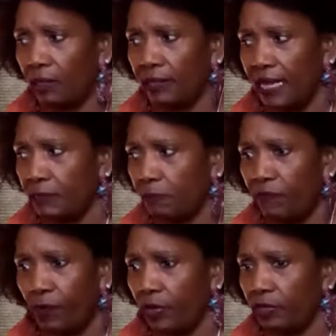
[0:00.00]
That's
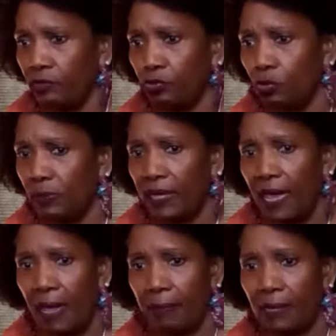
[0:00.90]
before YouTube
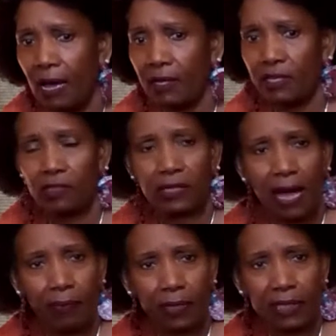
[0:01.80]
came along and you
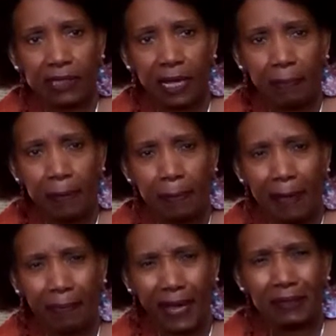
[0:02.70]
start wanting to tell people
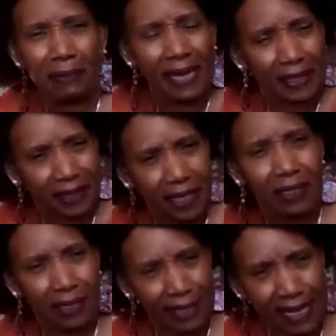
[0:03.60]
about price. You gotta
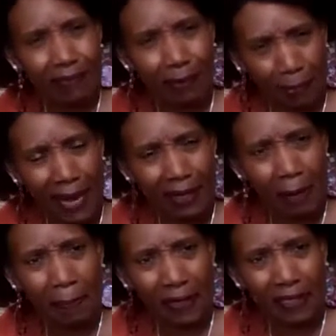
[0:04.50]
tend to leave it right
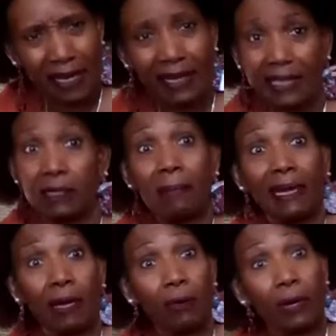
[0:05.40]
up under there like
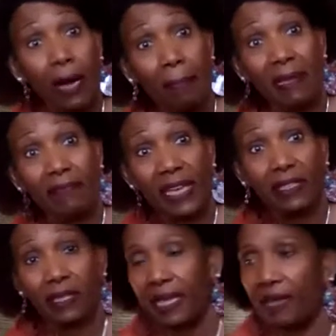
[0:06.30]
somebody gonna come
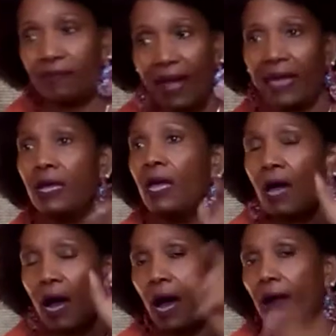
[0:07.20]
investigate, right?
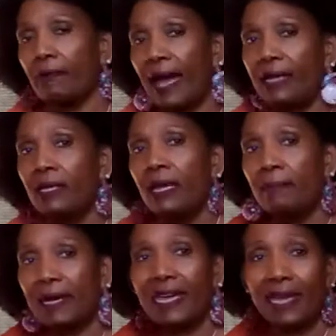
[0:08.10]
All right,
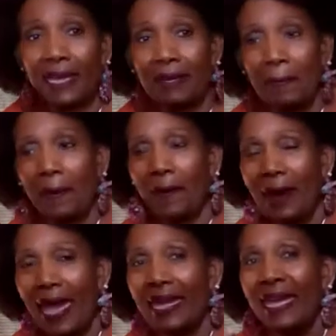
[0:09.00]
but
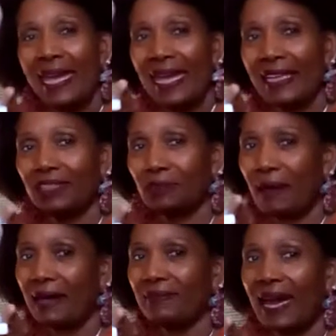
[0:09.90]
anyway, it's
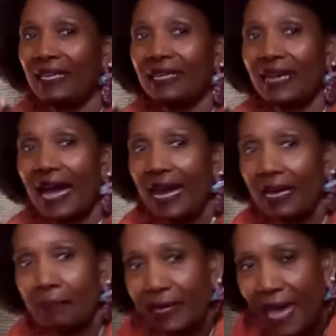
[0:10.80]
$12.99.
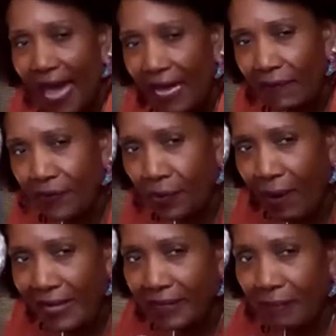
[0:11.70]
I've been had it for
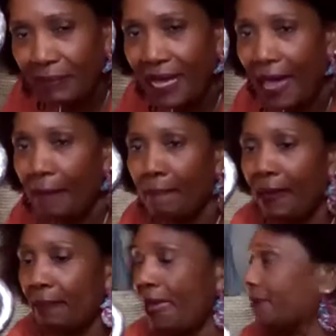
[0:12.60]
quite some time.
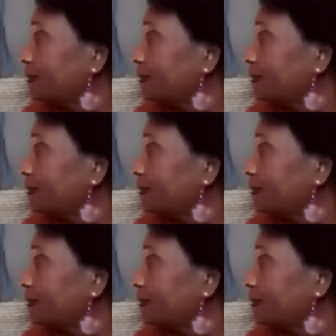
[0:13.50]
Bye-bye.